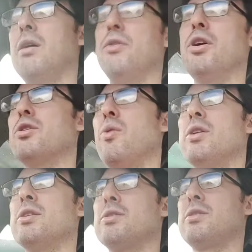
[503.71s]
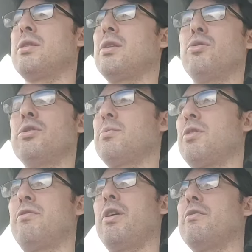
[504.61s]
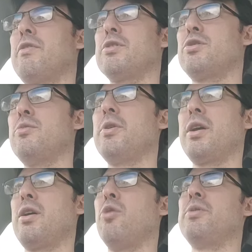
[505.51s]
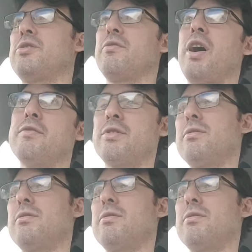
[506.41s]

And the other one is doing something very, very stupid, and I hope he survives.